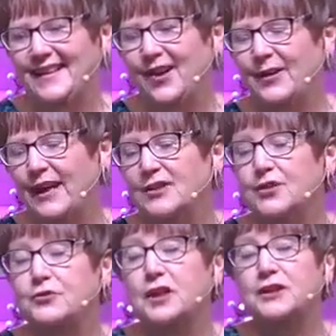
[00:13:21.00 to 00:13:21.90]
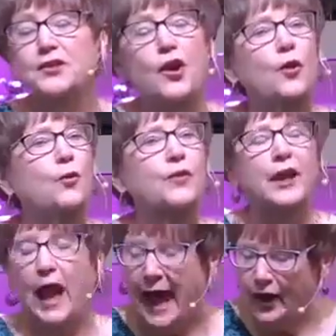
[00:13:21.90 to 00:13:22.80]
Okay, so just know
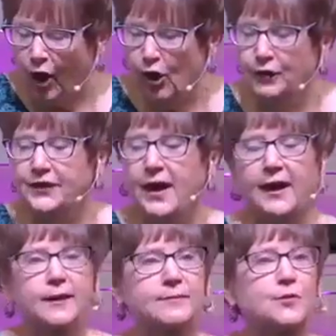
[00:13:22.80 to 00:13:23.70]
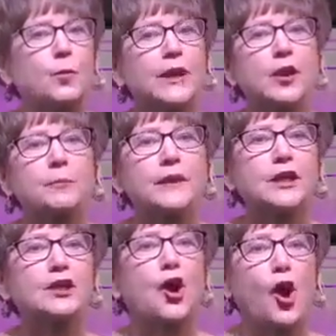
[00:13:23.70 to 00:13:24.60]
that at all times we are
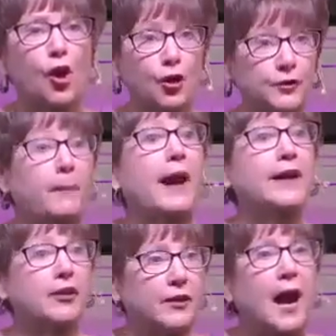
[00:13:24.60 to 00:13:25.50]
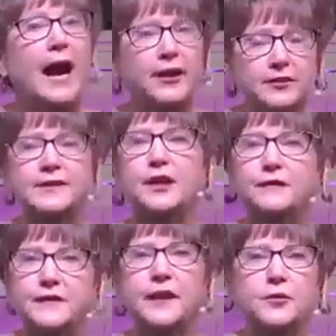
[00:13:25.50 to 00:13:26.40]
being called by our higher
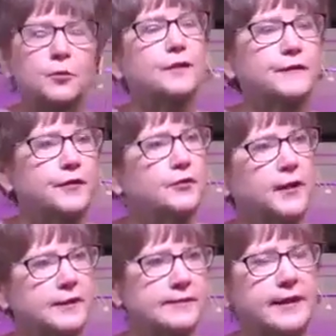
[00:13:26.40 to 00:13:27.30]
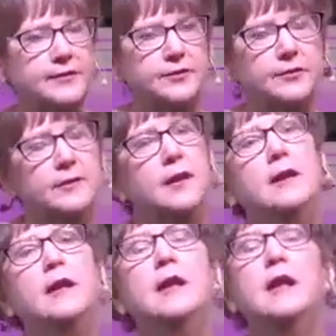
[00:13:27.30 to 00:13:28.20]
self, another word for the Christ nature,
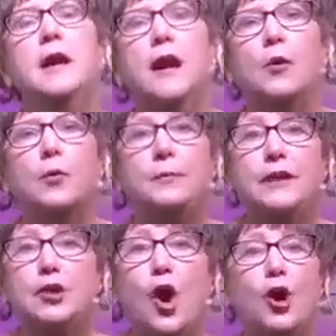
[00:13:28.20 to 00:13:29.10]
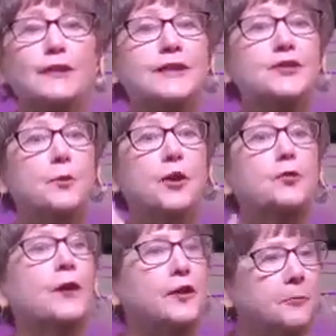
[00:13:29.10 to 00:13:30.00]
we're being called into our
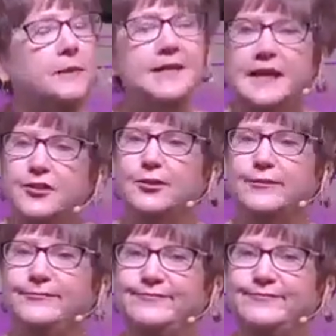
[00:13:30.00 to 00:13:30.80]
greater potential